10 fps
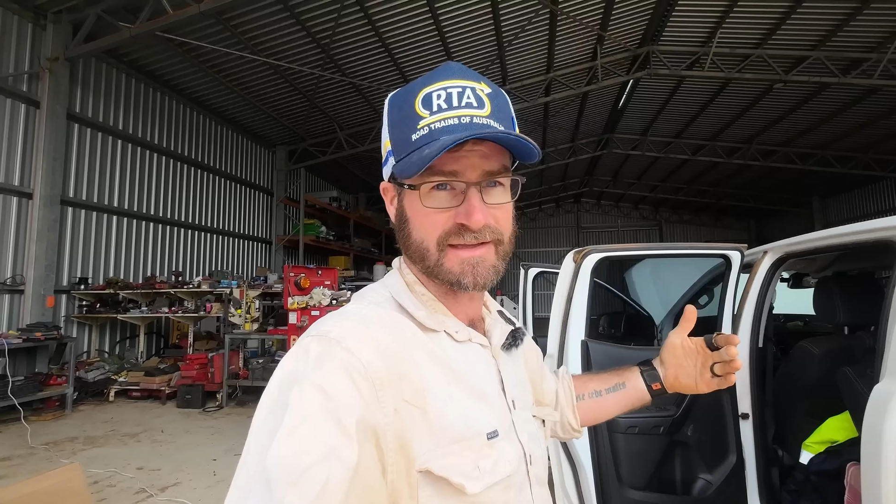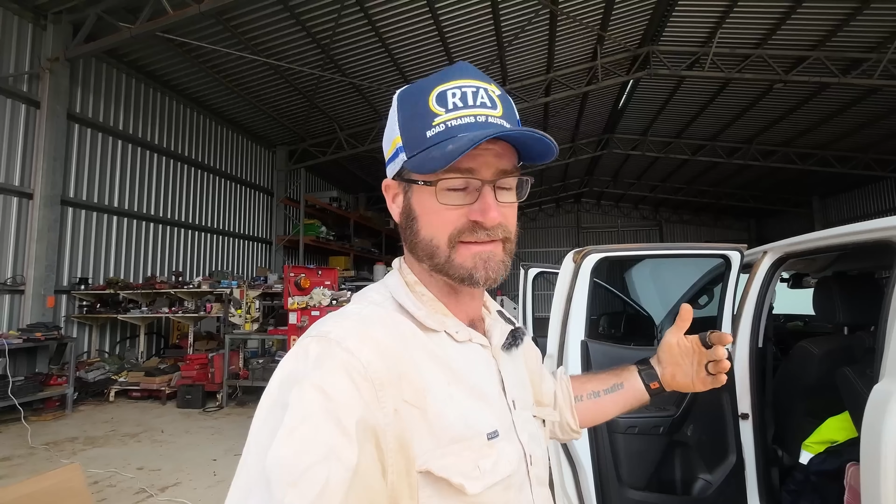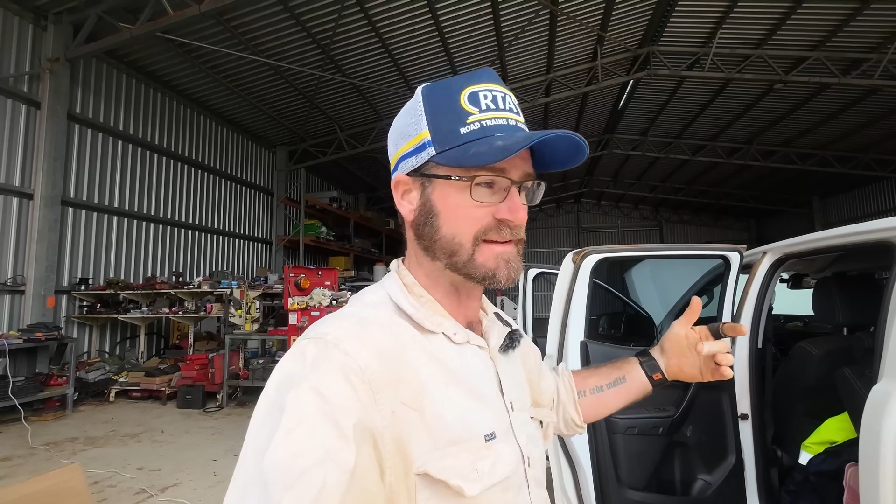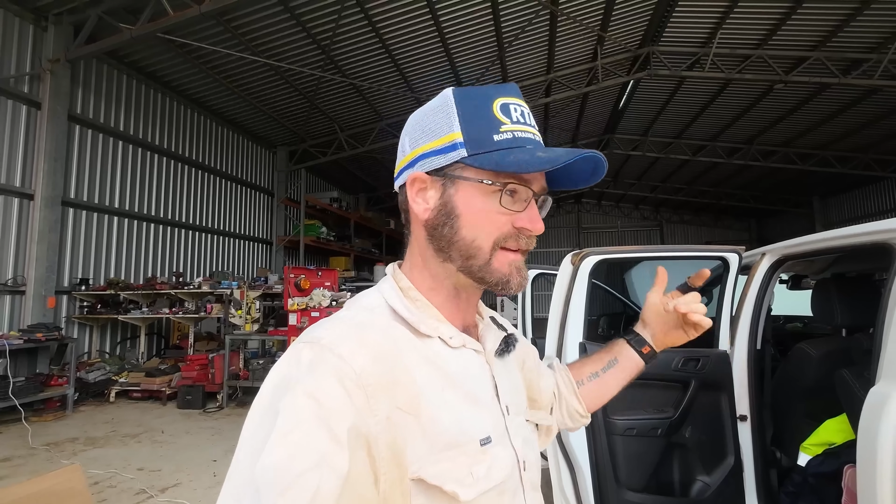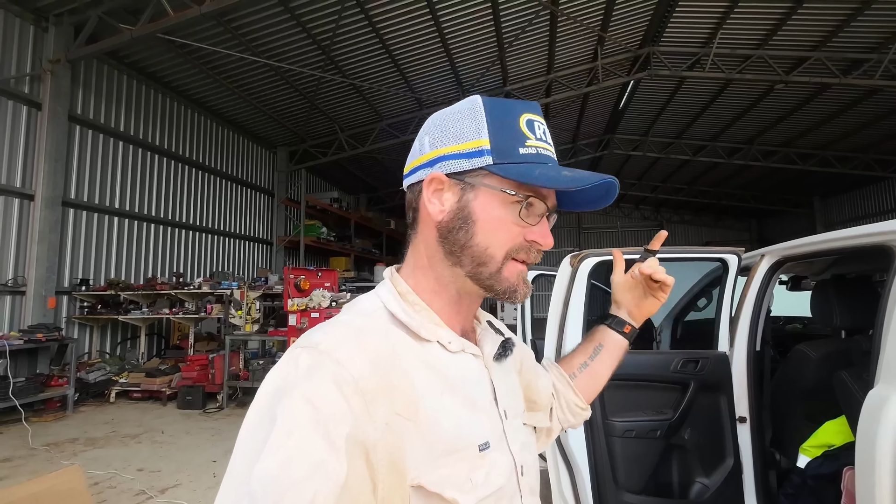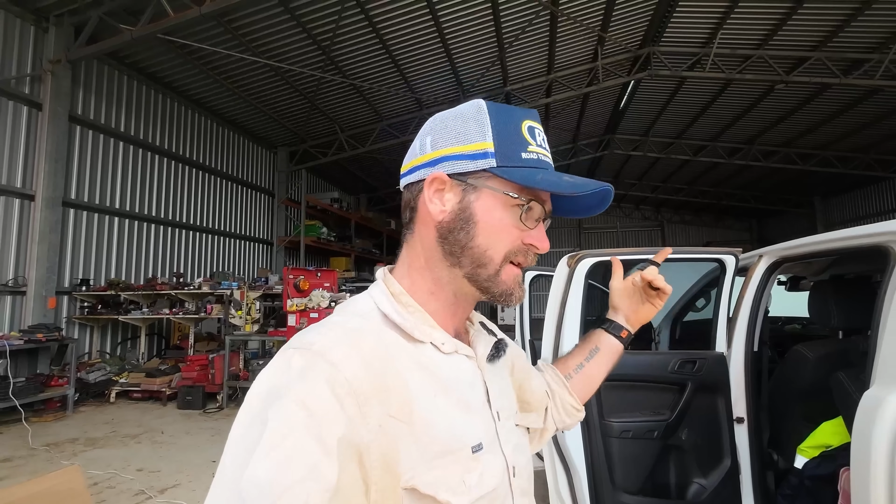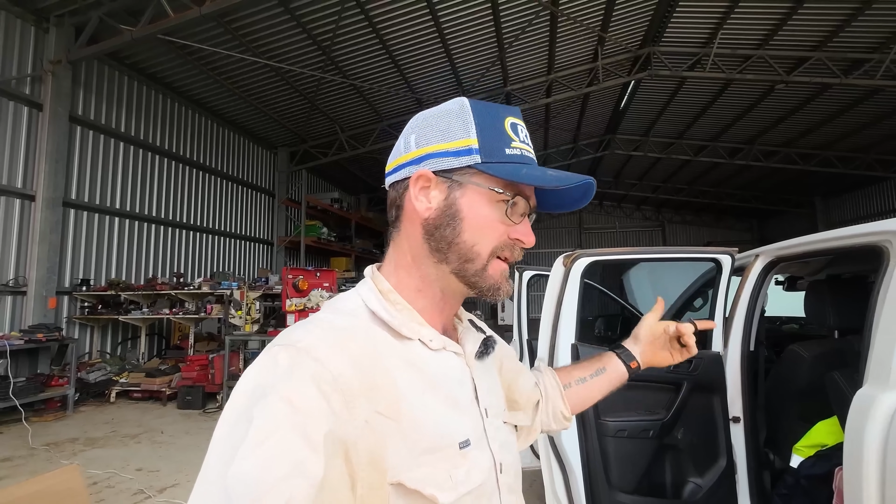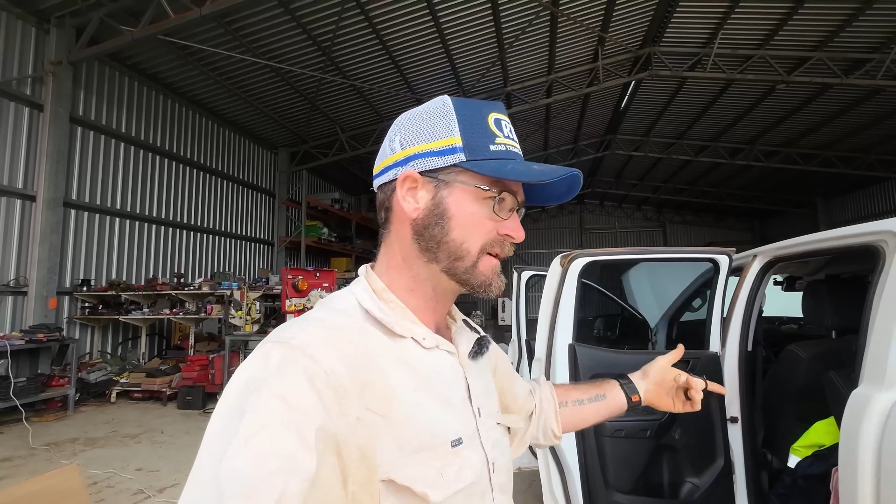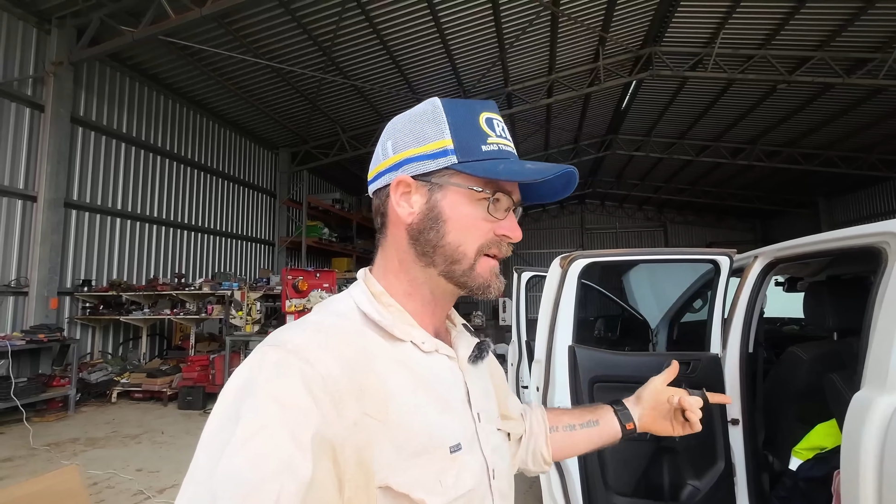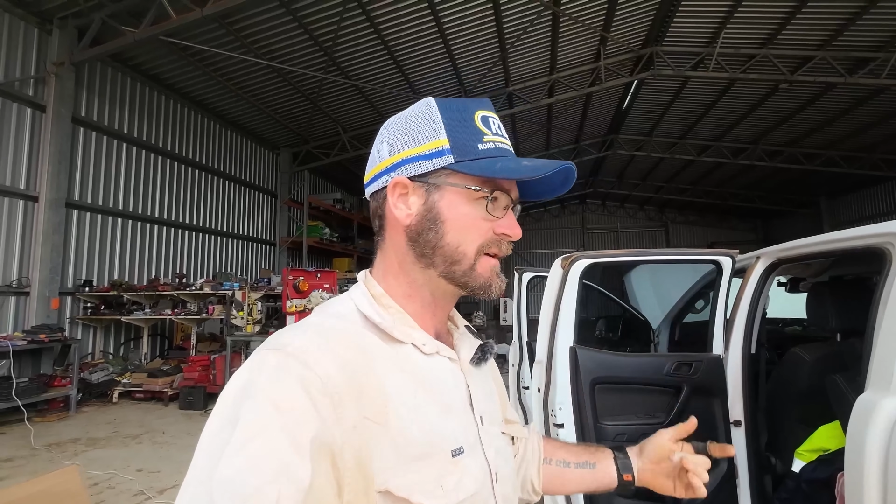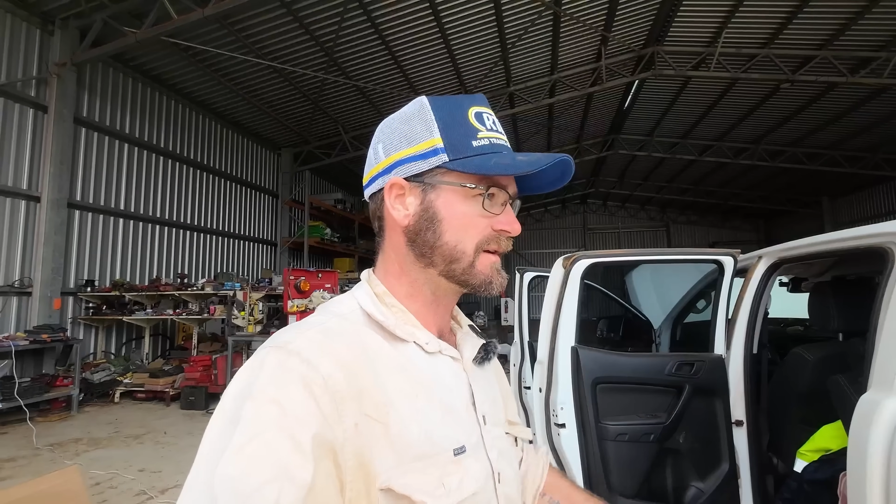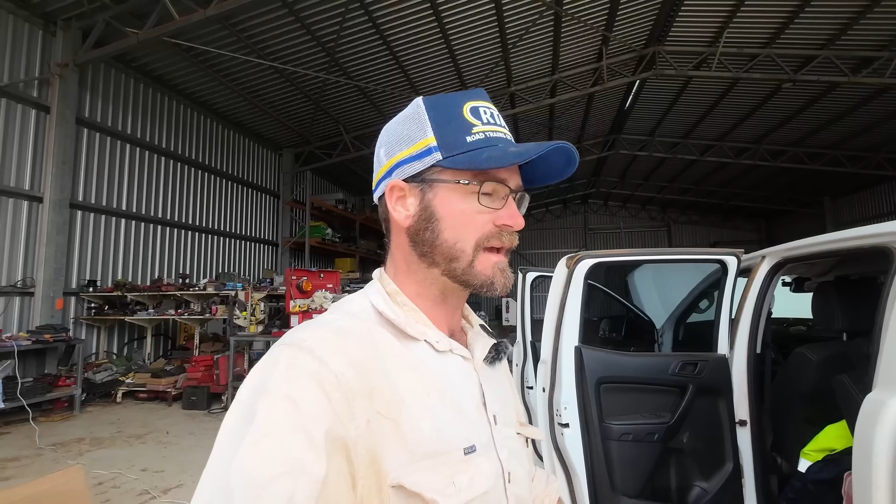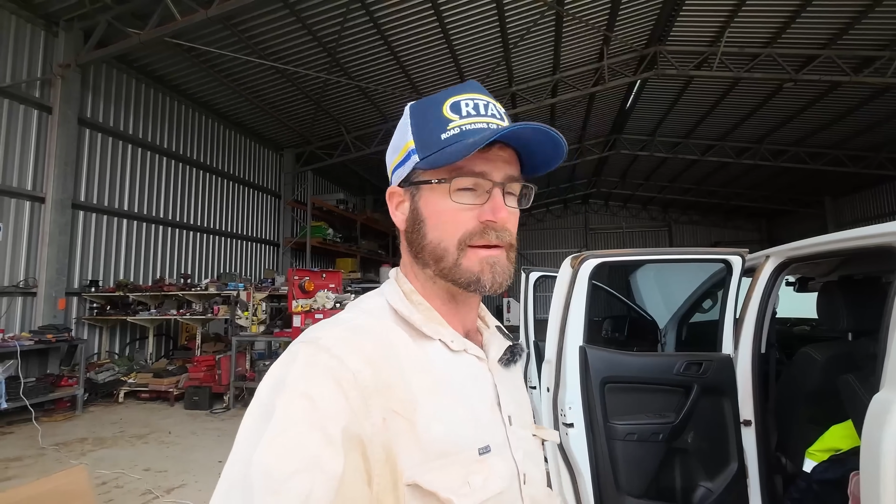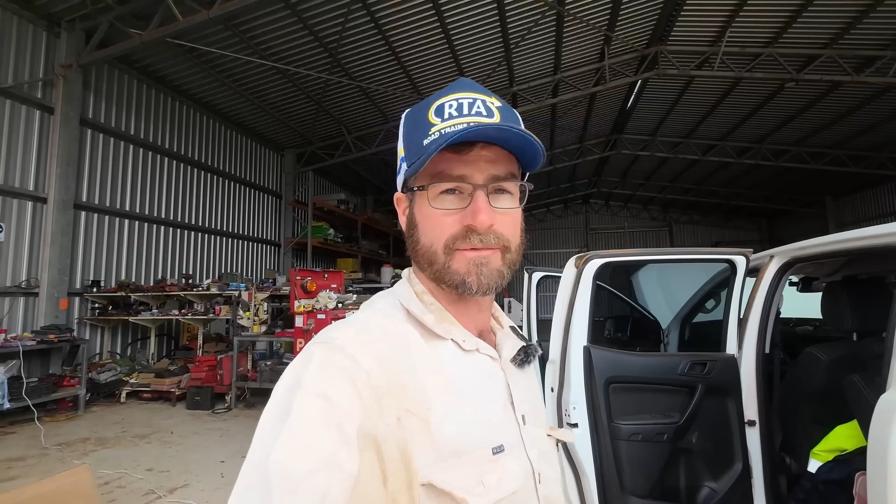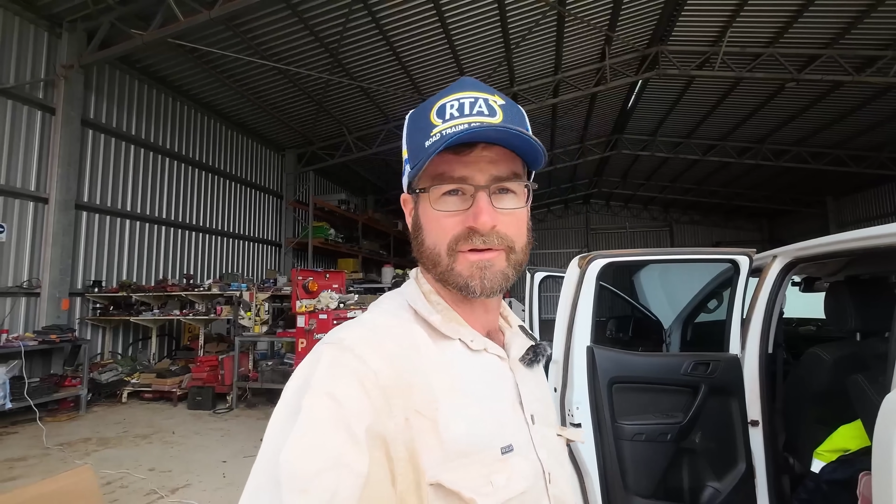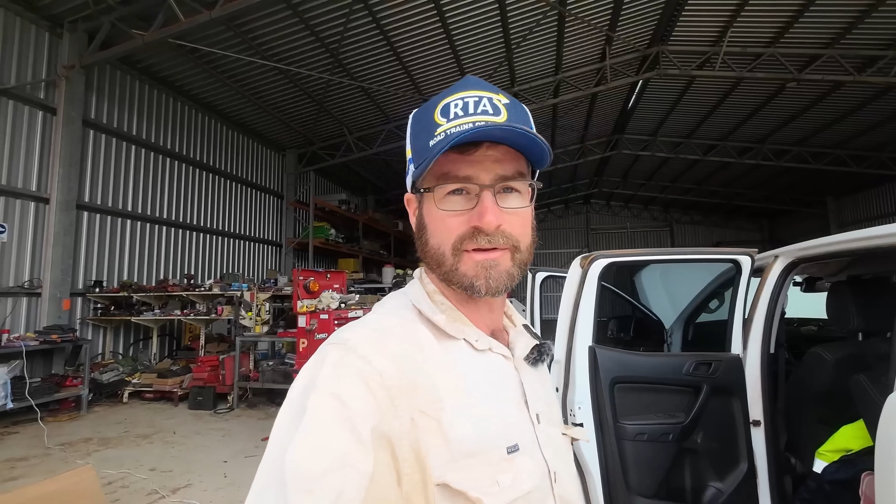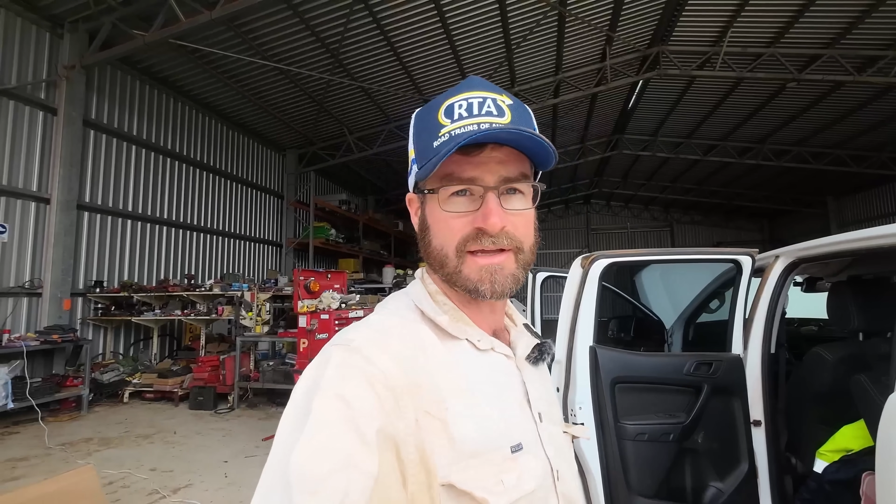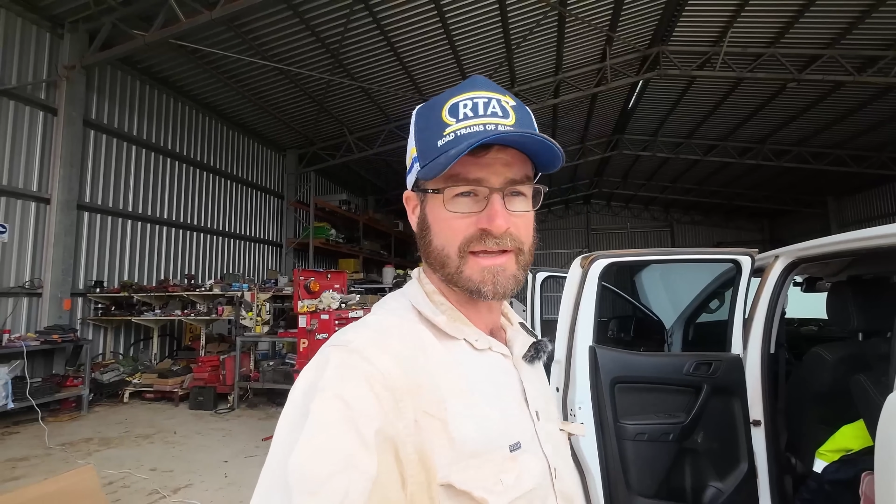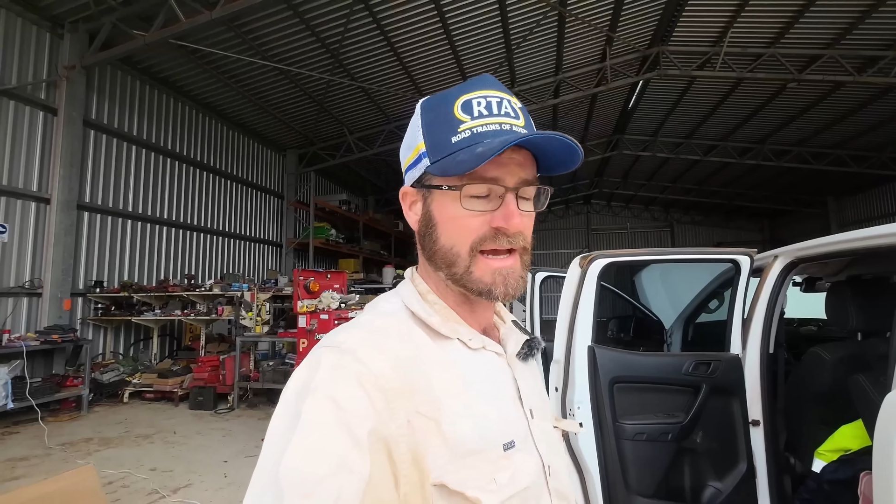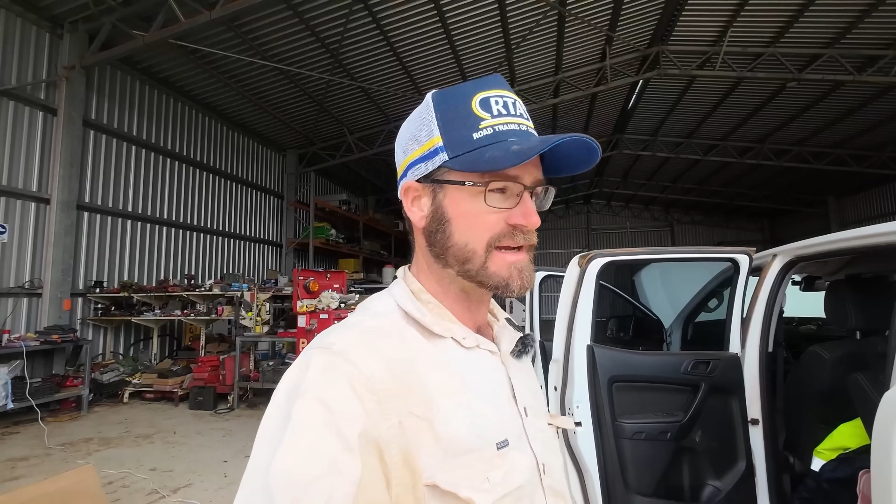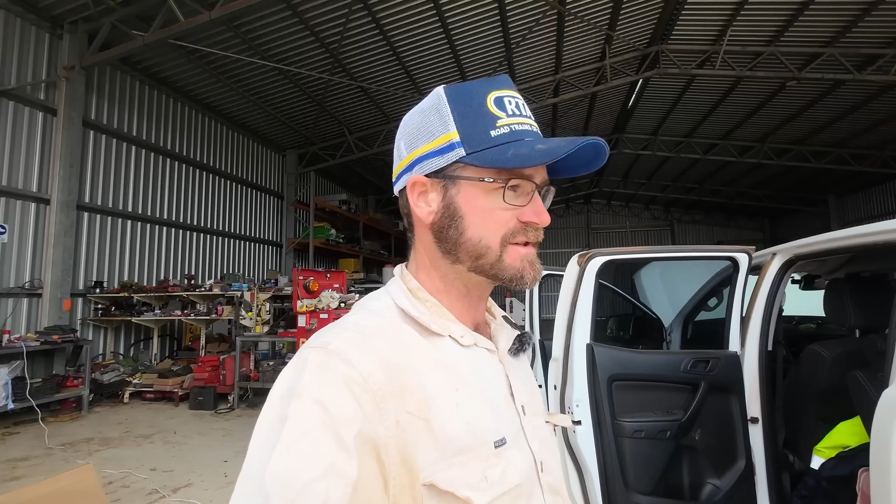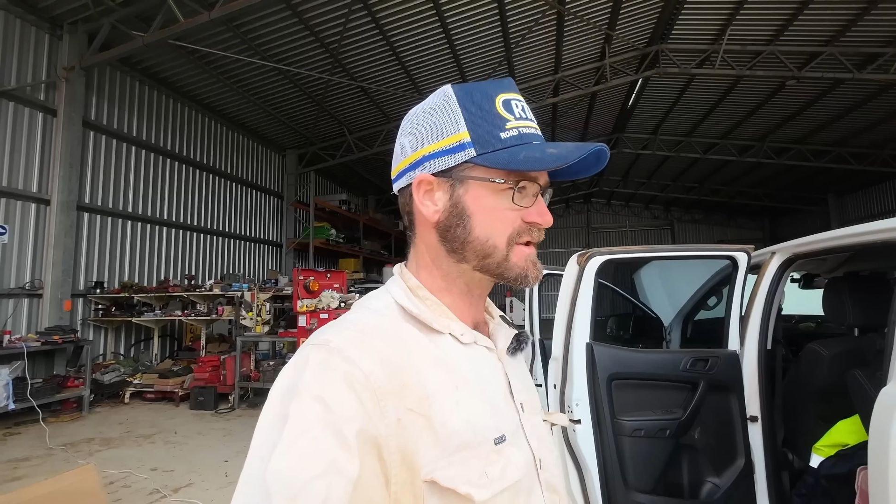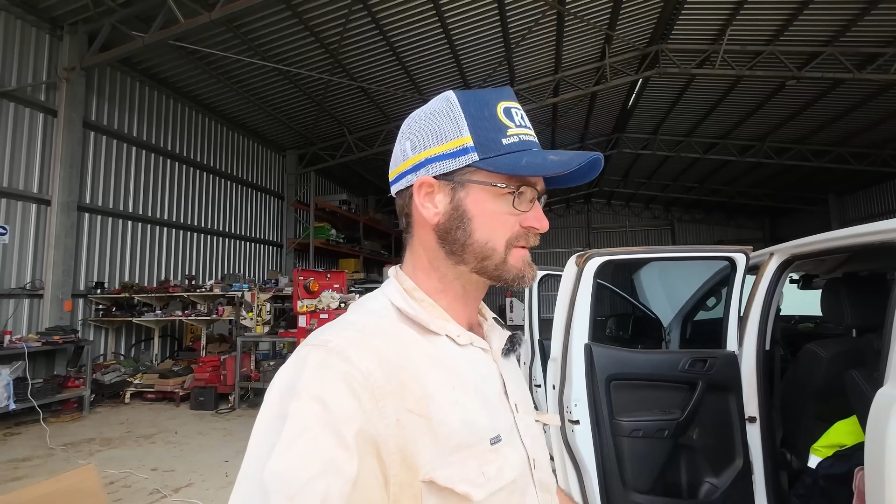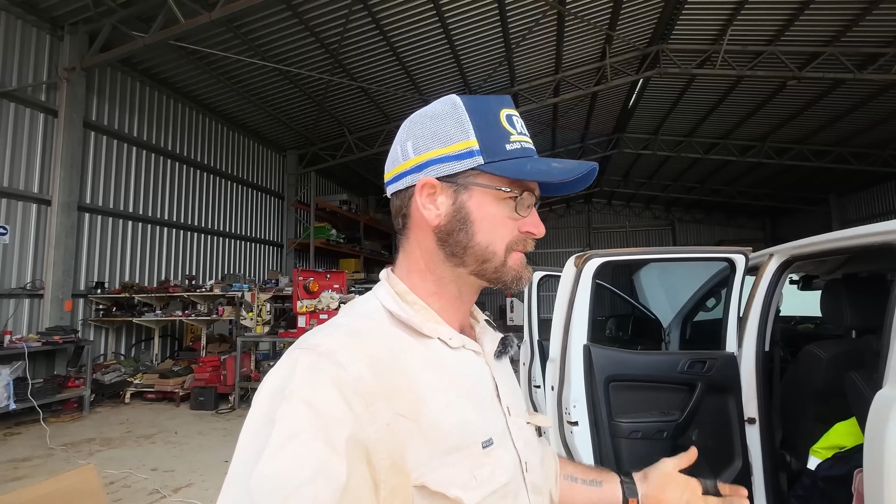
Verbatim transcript: clicked in, it will engage.